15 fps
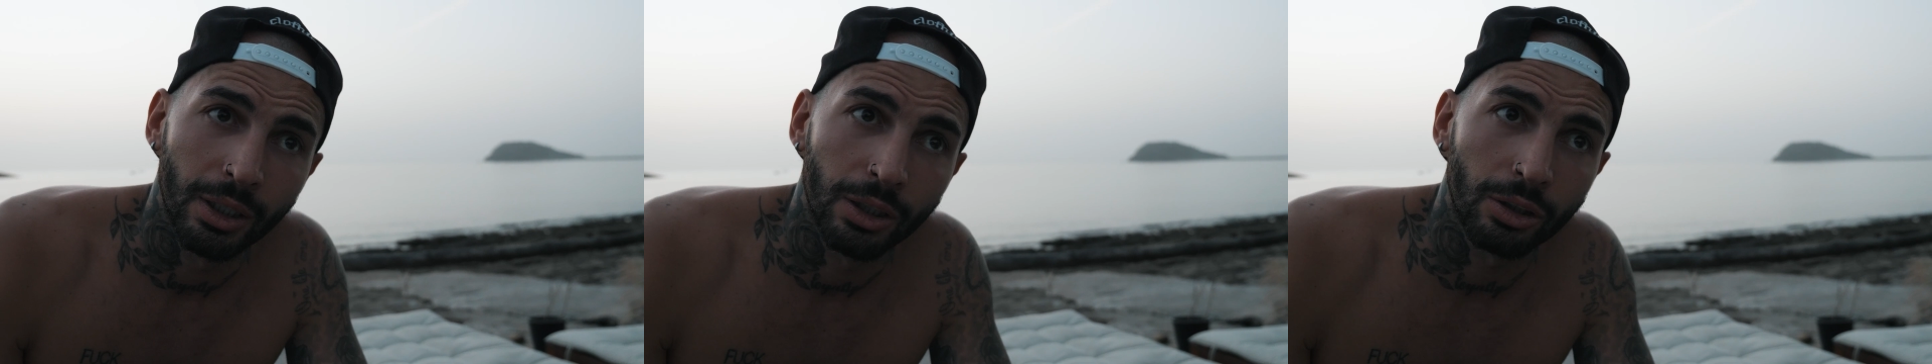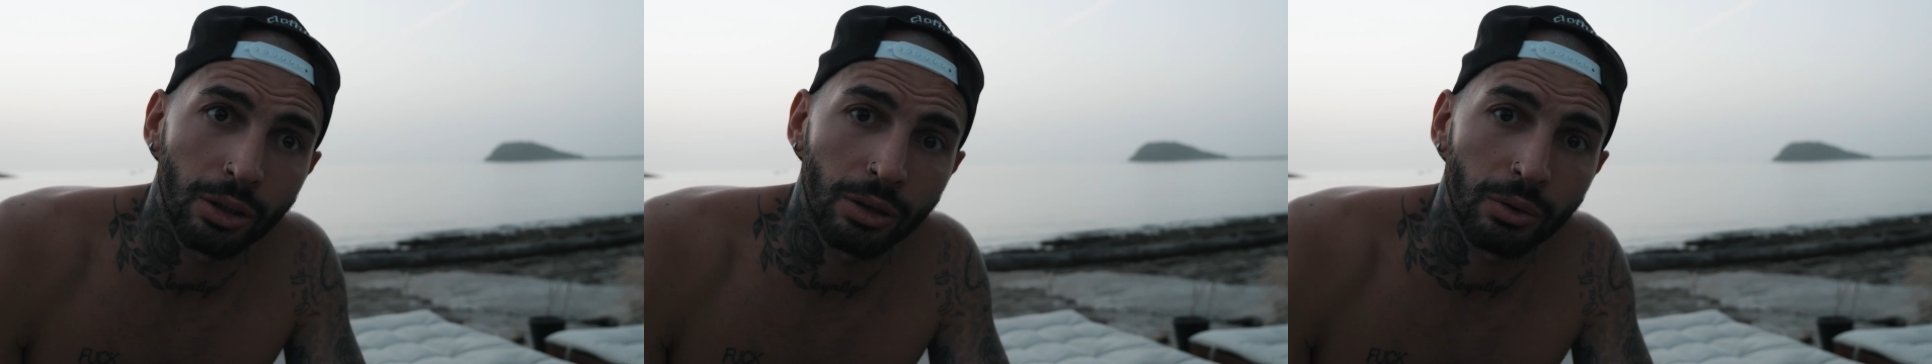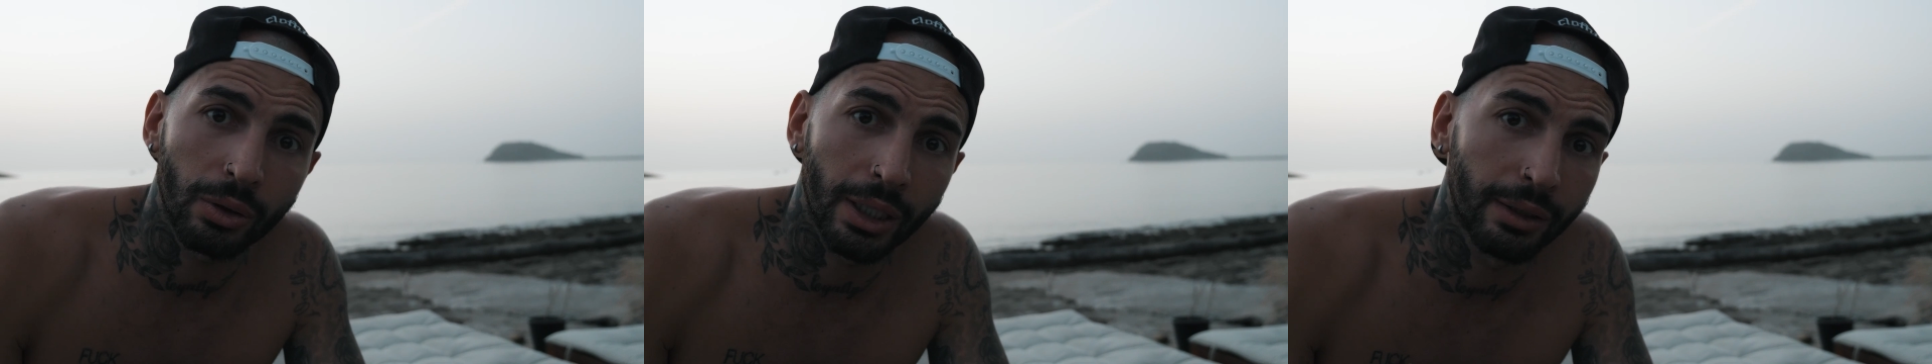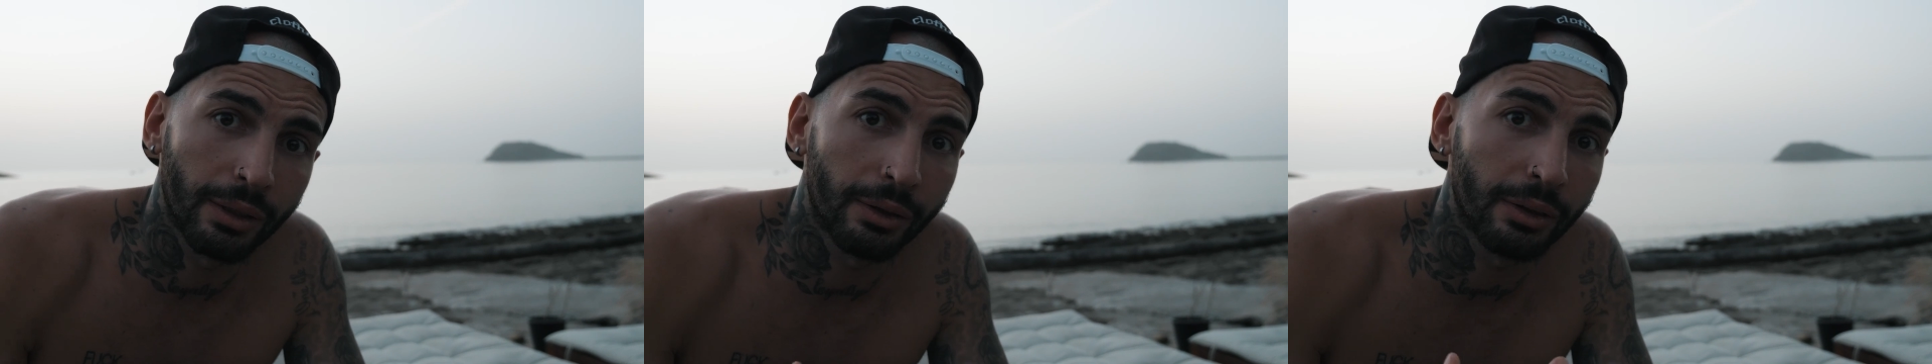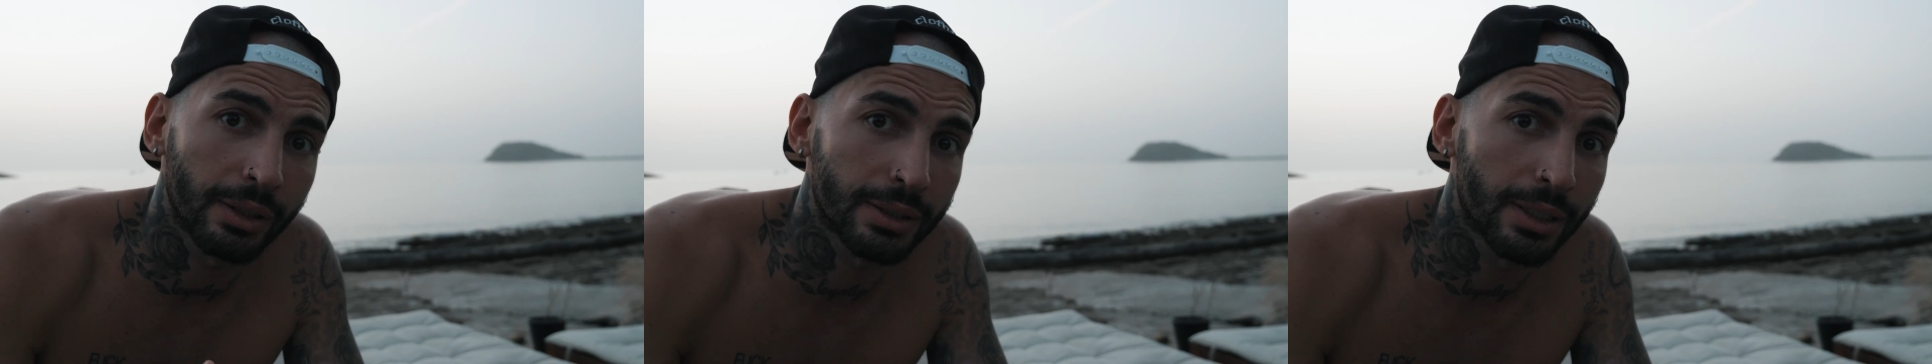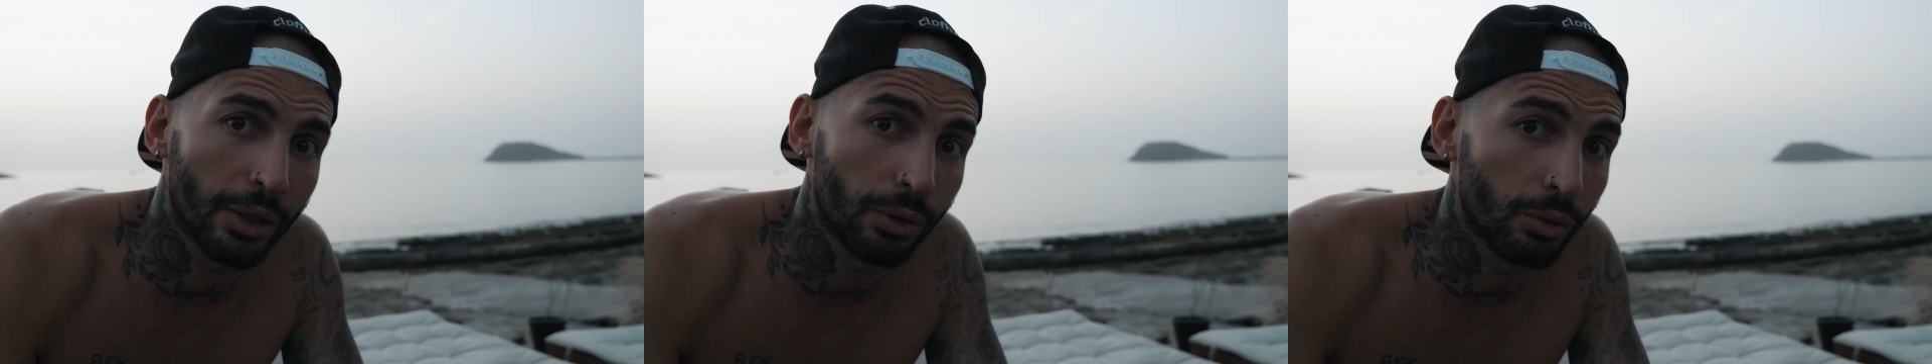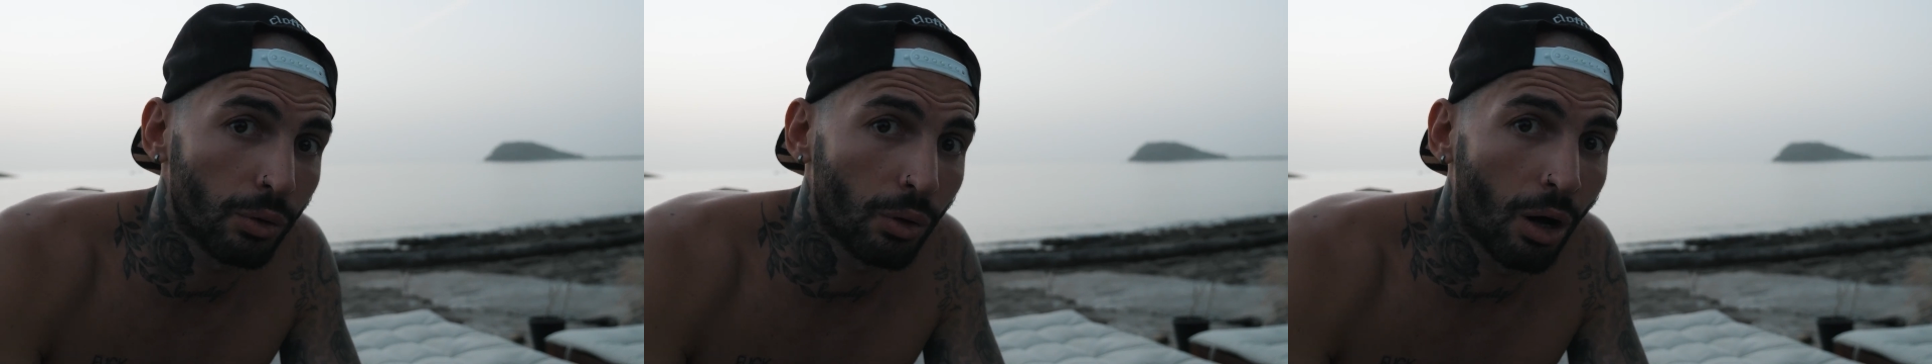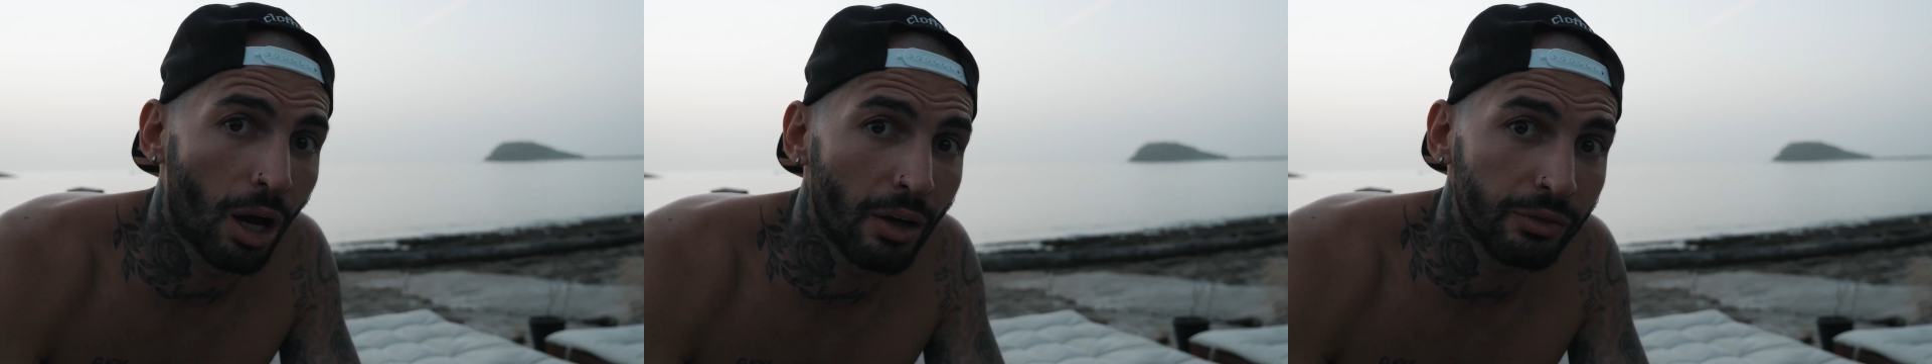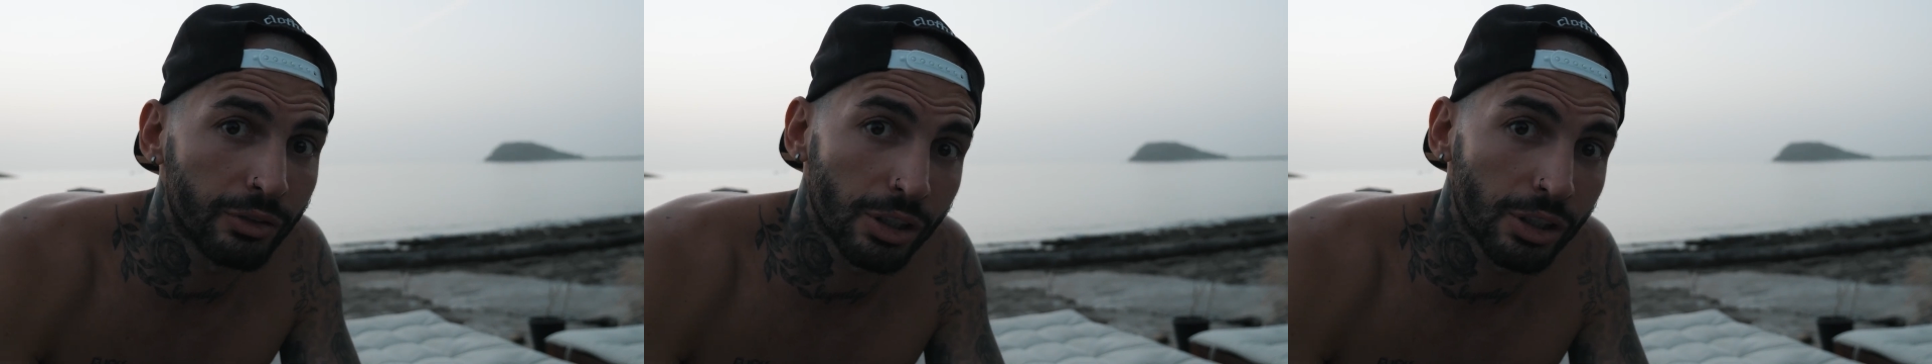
Not look at the things that you don't have,